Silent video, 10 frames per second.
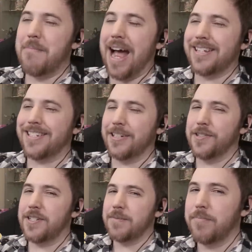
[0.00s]

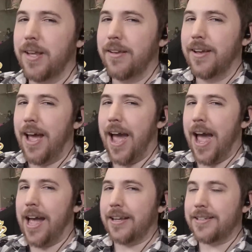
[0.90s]
Masters
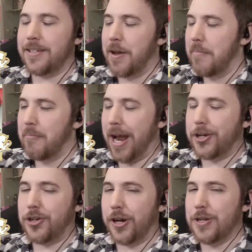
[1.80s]
X. Make
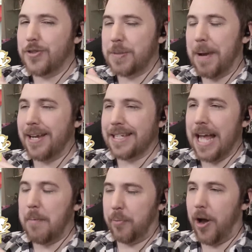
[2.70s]
sure you space
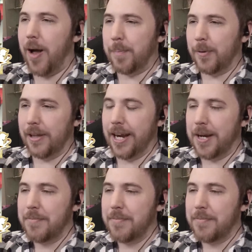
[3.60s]
that properly